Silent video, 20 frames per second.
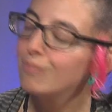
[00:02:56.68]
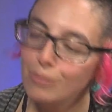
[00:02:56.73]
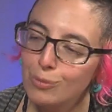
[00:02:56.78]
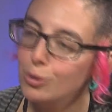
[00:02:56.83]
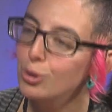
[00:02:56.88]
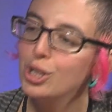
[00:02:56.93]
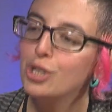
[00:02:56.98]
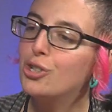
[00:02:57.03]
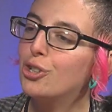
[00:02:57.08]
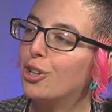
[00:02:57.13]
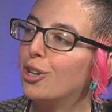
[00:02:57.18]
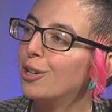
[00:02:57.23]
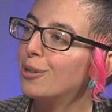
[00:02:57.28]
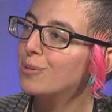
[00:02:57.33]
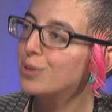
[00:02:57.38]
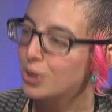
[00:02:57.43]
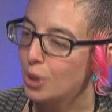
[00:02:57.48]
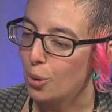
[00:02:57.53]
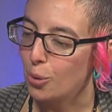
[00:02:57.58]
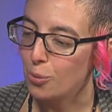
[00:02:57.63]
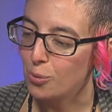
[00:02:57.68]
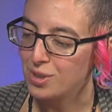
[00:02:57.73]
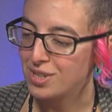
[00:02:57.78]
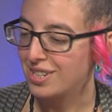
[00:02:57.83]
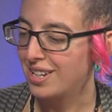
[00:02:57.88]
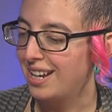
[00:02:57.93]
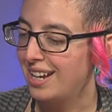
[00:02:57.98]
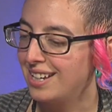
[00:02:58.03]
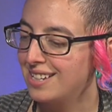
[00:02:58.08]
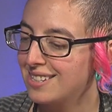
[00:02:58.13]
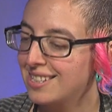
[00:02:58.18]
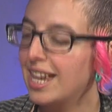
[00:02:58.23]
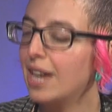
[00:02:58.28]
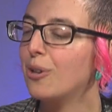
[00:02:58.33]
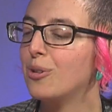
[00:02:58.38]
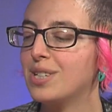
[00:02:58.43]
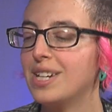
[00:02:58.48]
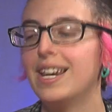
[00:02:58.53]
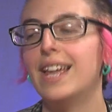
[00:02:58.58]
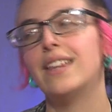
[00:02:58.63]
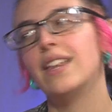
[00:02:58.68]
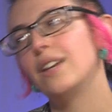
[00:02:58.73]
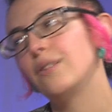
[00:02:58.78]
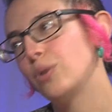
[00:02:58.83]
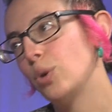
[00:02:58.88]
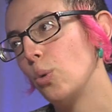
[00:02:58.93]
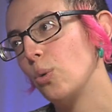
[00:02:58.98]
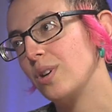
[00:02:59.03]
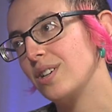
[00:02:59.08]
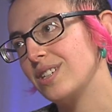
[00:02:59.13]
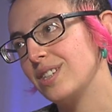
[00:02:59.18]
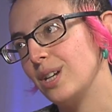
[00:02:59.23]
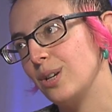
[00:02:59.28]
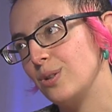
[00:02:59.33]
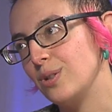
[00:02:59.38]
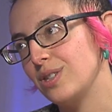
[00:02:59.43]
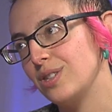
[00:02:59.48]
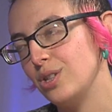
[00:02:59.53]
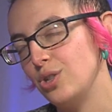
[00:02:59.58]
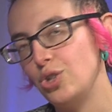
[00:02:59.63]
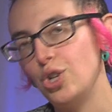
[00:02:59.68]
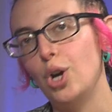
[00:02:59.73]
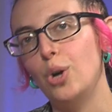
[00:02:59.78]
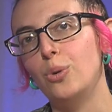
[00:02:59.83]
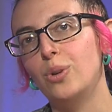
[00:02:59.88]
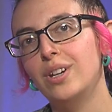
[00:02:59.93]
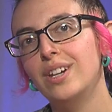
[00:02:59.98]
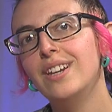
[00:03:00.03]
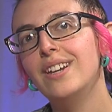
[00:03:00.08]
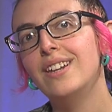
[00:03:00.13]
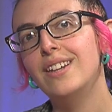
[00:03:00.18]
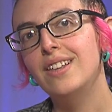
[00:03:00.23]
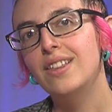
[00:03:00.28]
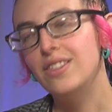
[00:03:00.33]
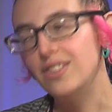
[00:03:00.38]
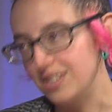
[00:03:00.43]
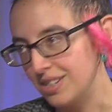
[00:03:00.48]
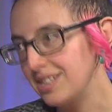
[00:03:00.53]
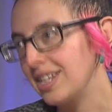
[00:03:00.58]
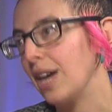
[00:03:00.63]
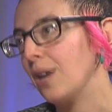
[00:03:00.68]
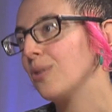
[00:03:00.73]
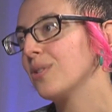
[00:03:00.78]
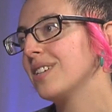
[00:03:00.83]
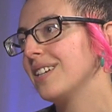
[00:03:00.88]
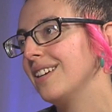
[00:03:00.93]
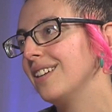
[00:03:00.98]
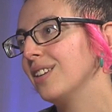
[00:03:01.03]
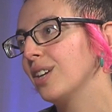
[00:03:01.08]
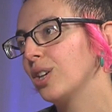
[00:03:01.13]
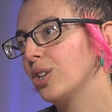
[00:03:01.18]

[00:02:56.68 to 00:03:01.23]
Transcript: creature. So it was a skeleton, and then of course there's the joke, the skeleton in the